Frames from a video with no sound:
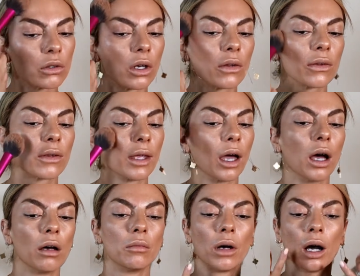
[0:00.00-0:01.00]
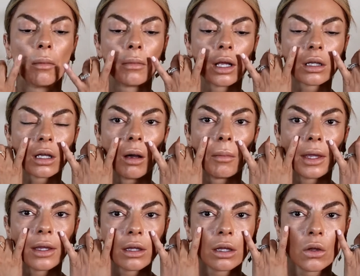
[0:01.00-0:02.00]
Just here, I'm not
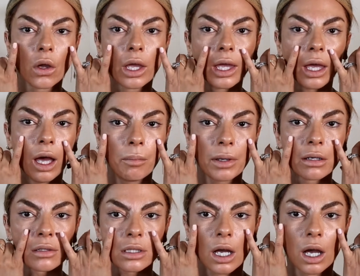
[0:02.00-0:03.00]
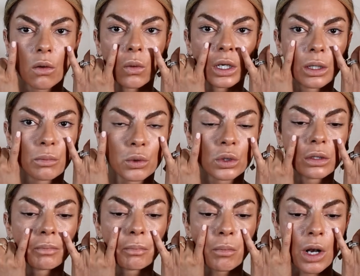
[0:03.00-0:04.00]
coming to here because I want to
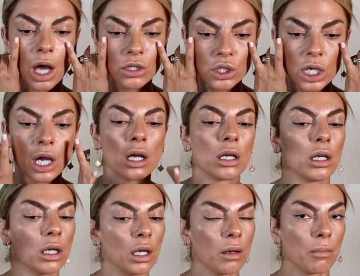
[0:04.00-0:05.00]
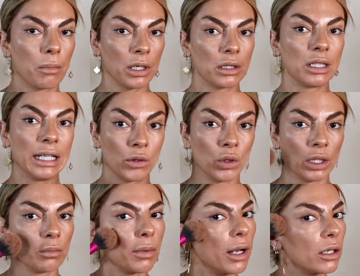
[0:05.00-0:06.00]
put blusher, but
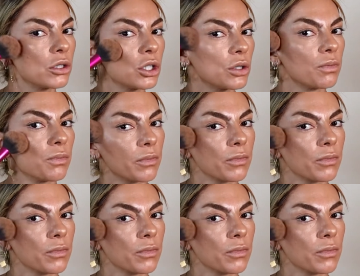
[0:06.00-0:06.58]
liquid blush,